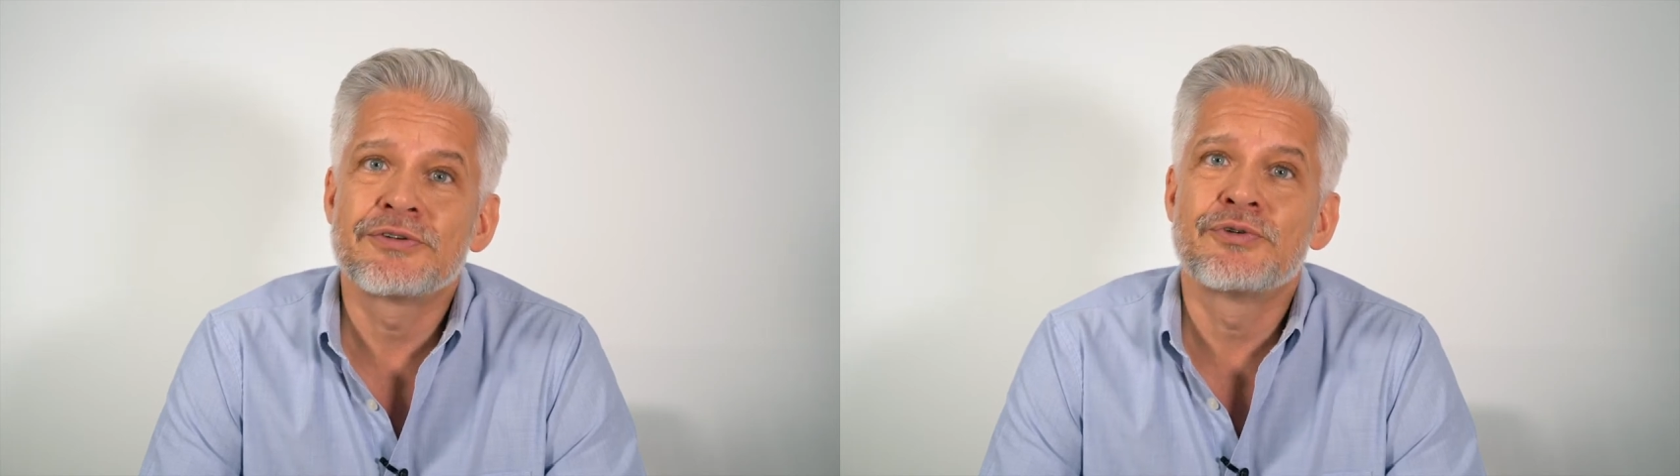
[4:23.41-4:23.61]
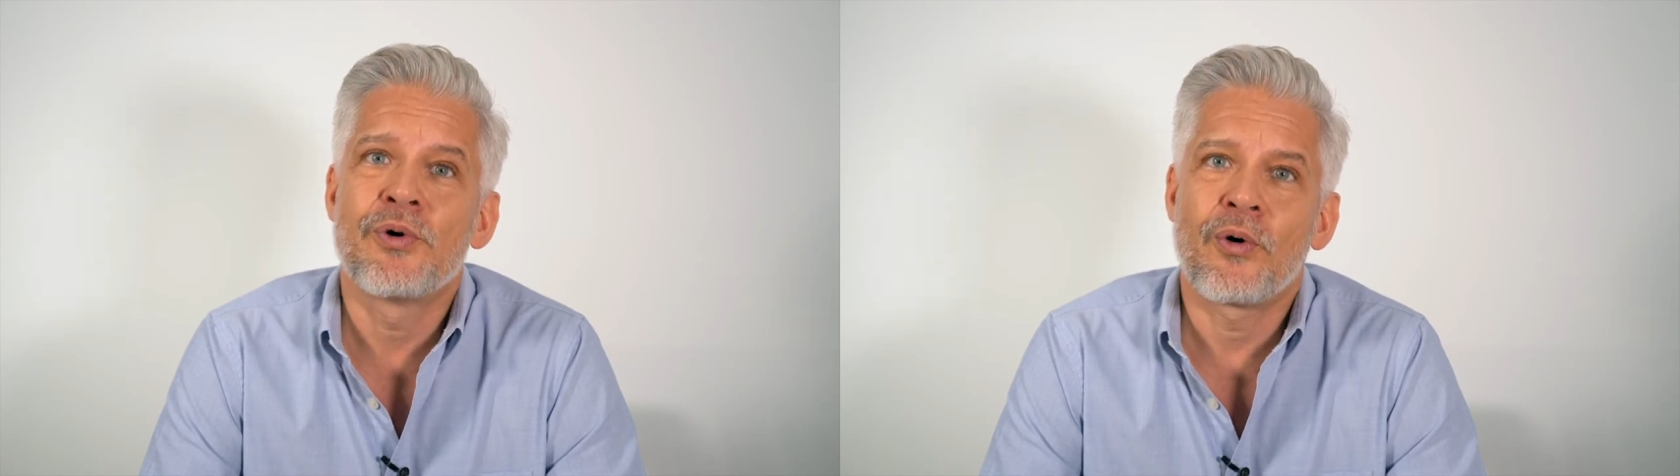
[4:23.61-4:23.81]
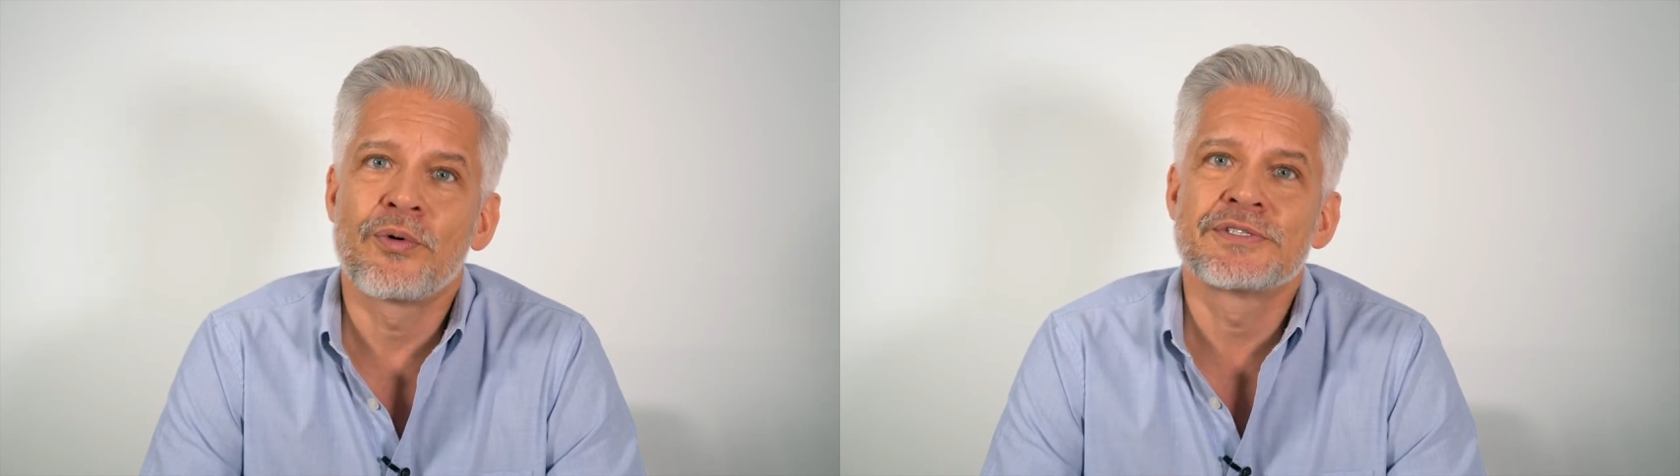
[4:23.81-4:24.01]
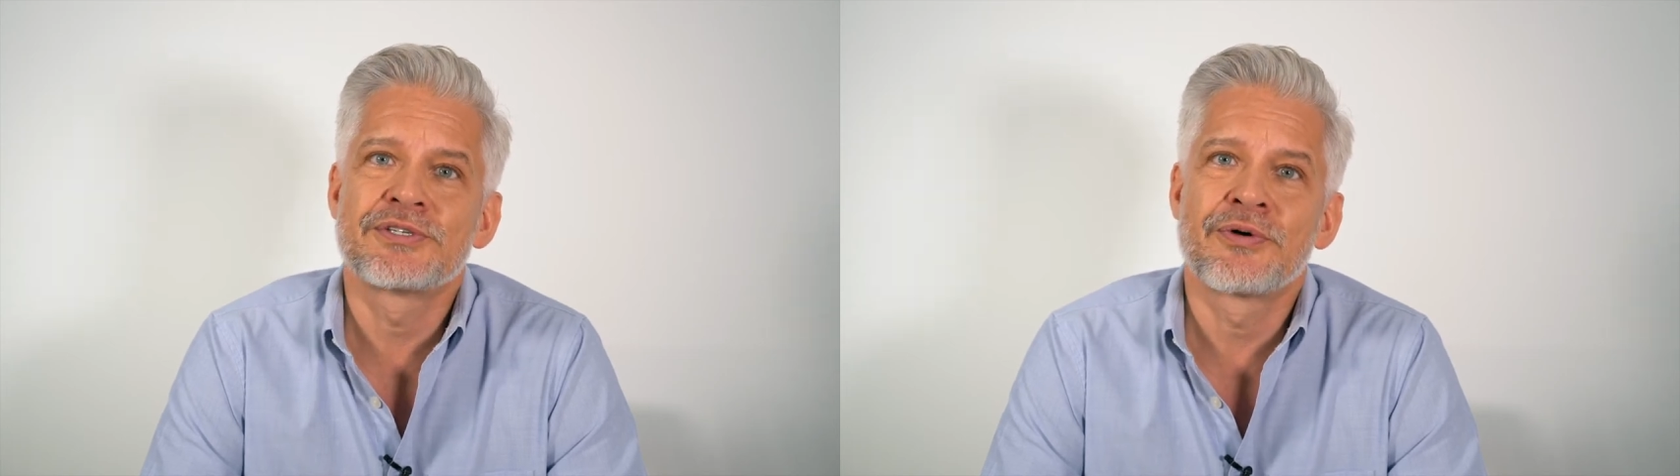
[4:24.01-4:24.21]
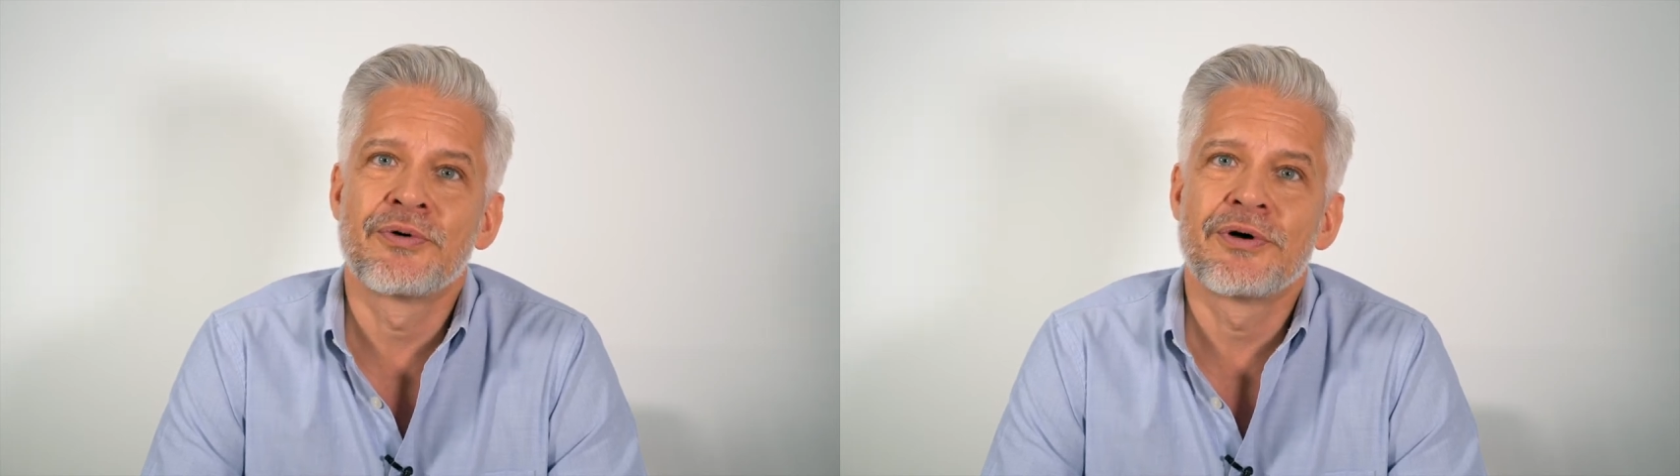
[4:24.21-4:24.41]
to
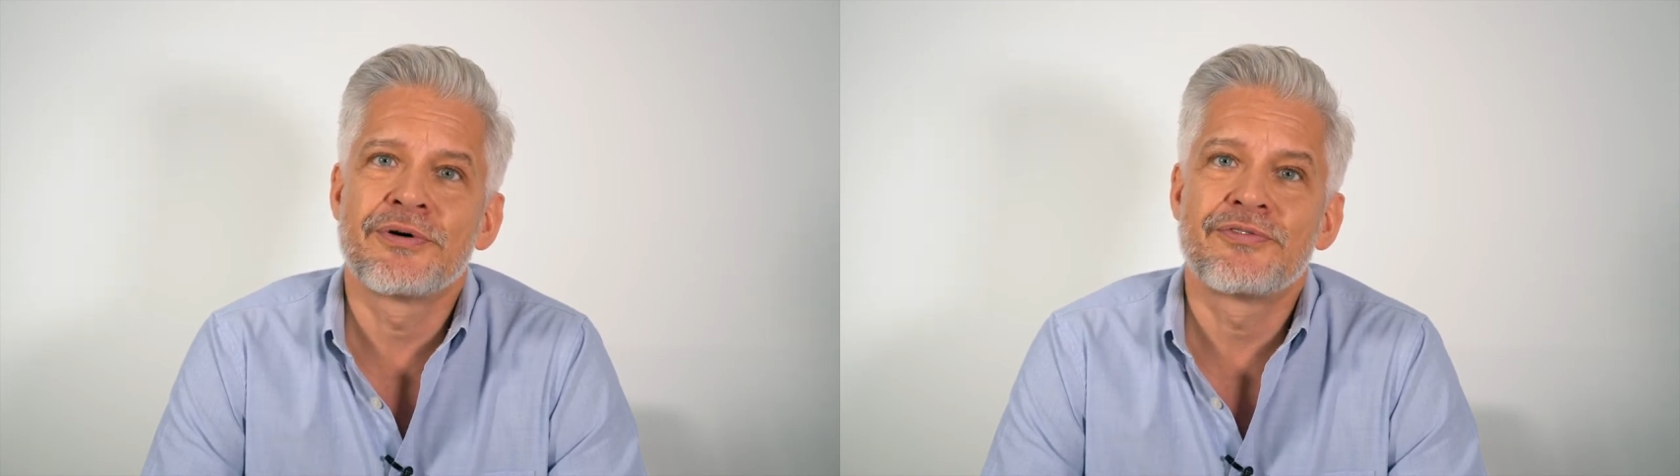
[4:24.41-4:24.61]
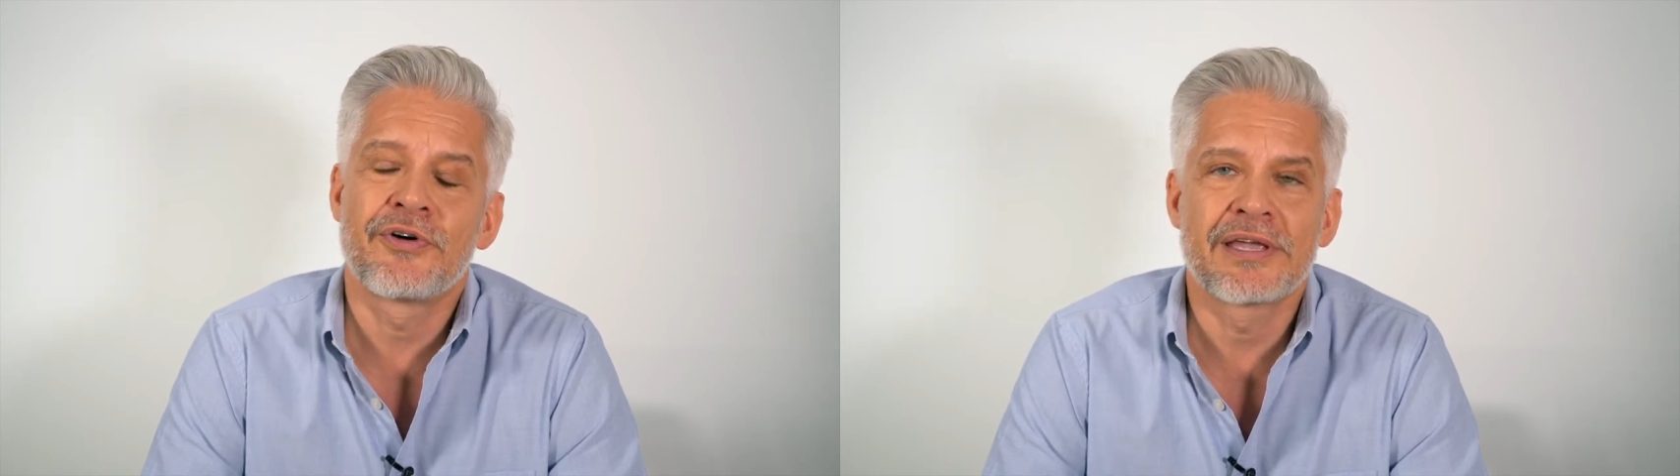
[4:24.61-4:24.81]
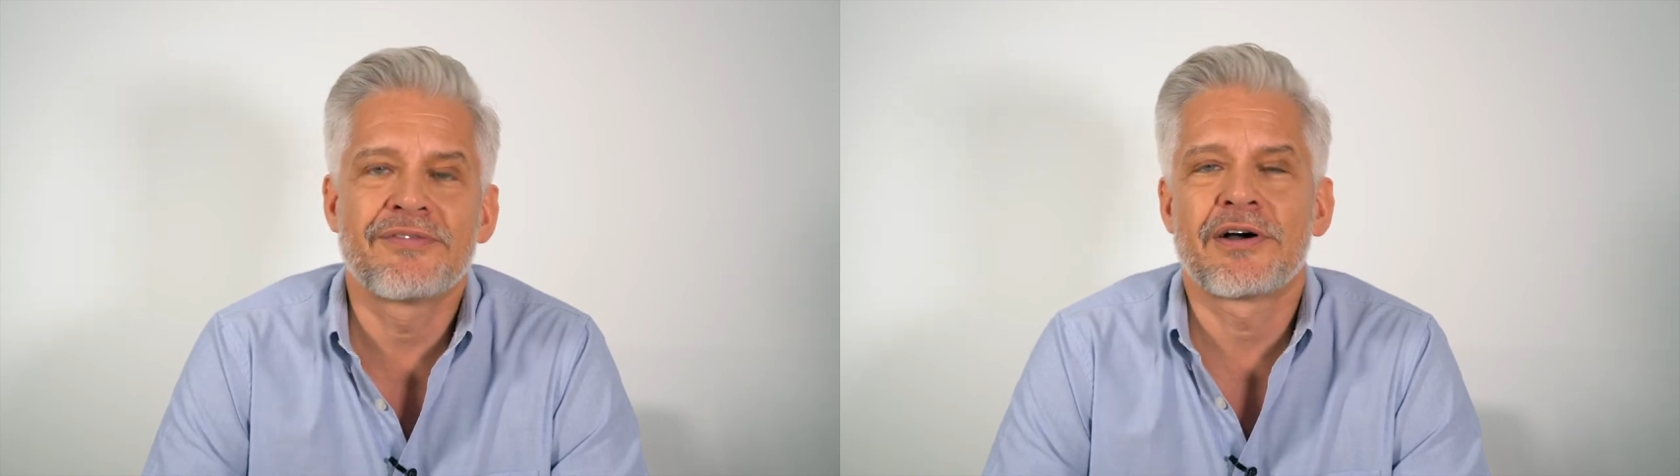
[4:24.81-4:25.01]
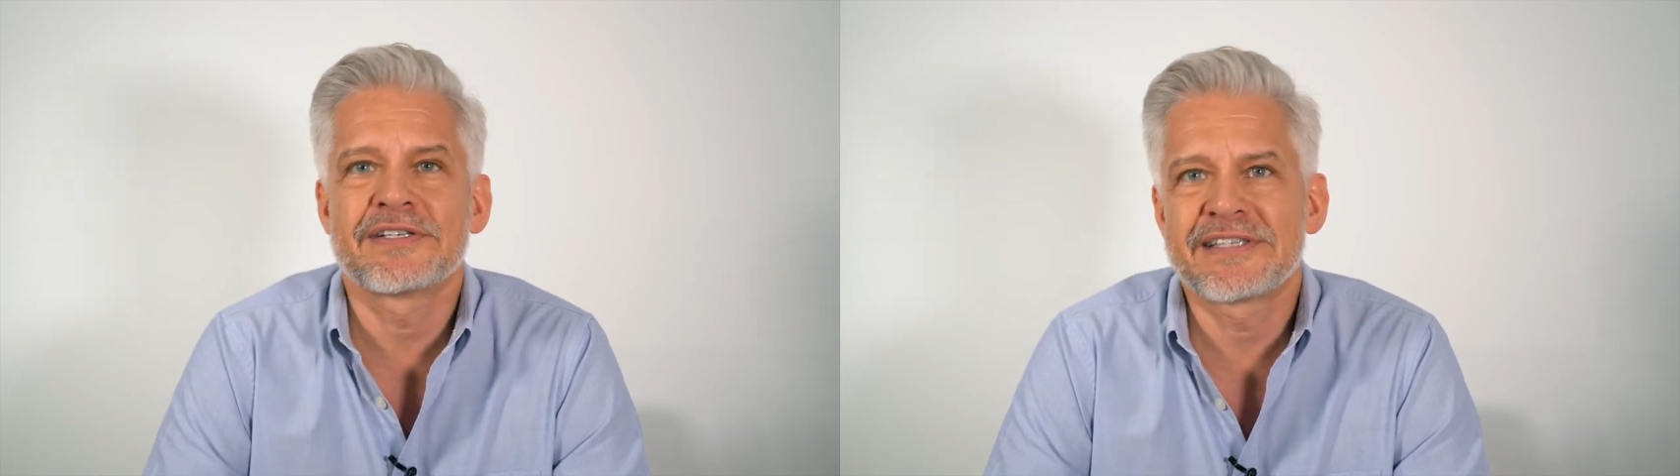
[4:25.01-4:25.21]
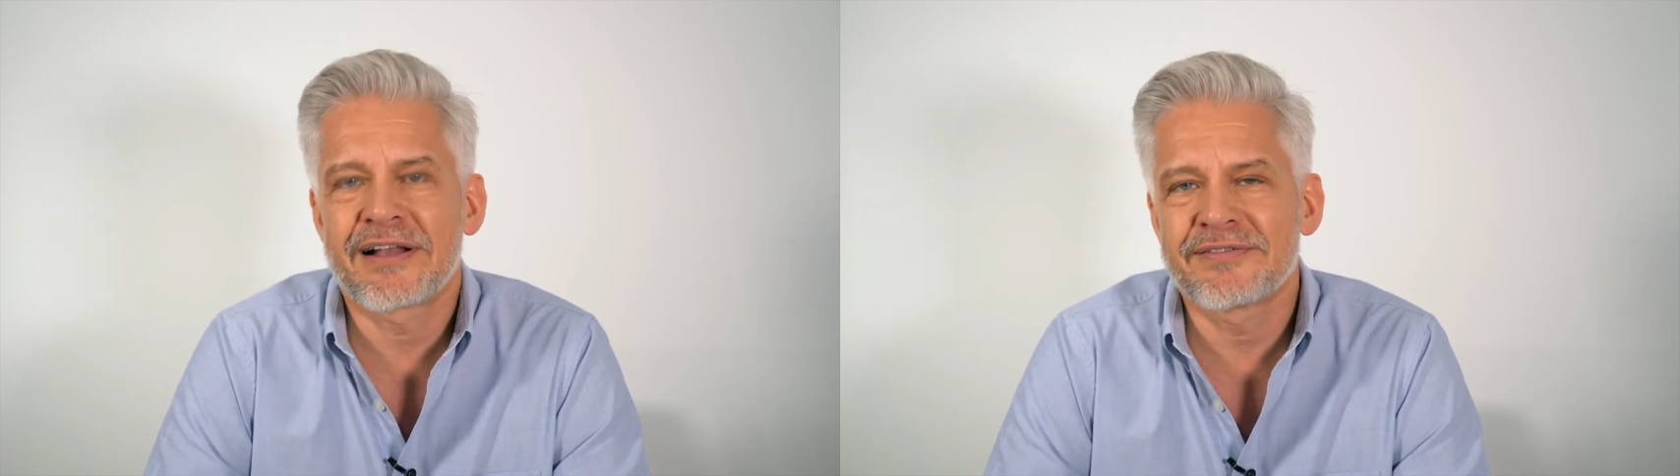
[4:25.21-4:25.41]
also forgive
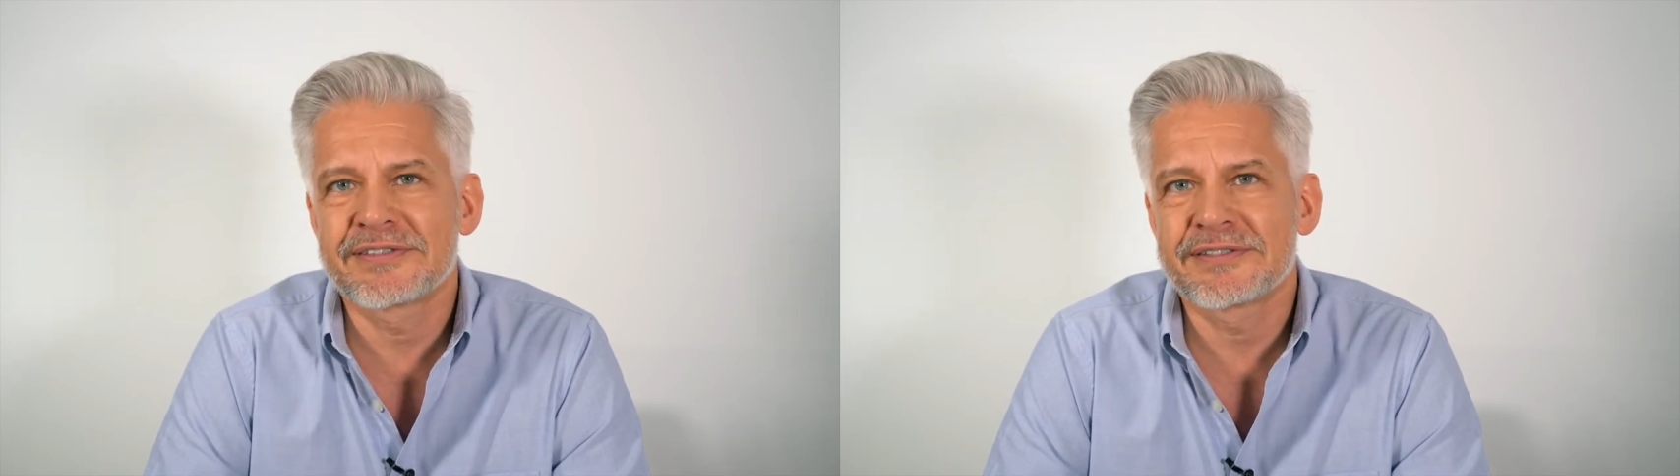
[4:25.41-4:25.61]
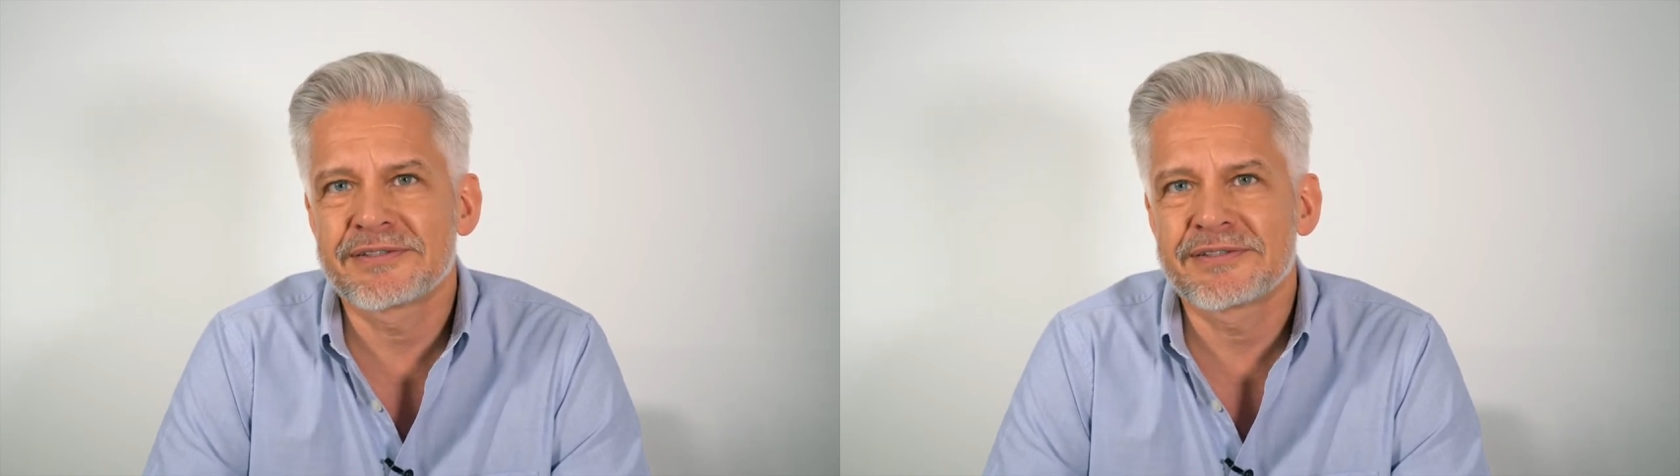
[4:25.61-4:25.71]
ourselves.